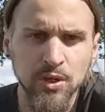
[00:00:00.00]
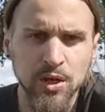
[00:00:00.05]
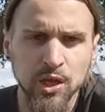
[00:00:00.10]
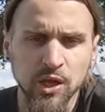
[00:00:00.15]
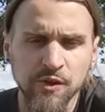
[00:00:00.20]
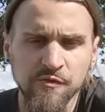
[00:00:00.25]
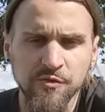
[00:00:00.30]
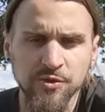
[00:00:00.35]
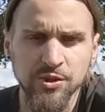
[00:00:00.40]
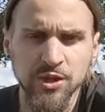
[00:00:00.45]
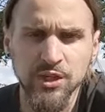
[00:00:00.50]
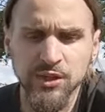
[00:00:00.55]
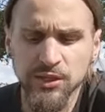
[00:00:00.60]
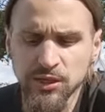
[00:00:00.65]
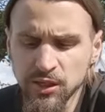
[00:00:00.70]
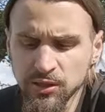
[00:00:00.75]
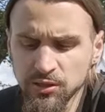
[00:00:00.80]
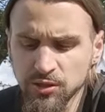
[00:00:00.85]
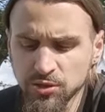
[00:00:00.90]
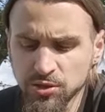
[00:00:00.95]
If you take
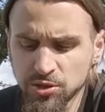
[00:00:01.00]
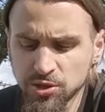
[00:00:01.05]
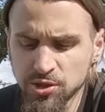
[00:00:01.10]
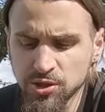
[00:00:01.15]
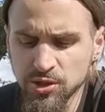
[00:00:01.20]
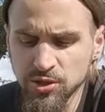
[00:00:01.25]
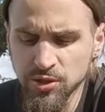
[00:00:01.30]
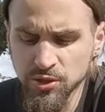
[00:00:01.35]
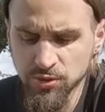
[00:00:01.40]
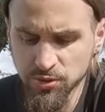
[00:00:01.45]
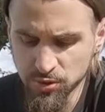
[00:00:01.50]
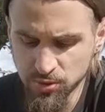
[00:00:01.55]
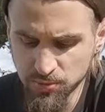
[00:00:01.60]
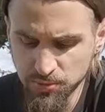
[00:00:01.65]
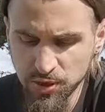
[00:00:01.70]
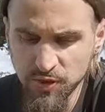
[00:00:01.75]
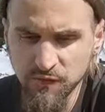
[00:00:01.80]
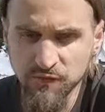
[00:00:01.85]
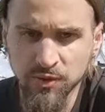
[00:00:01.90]
either chicken or beef,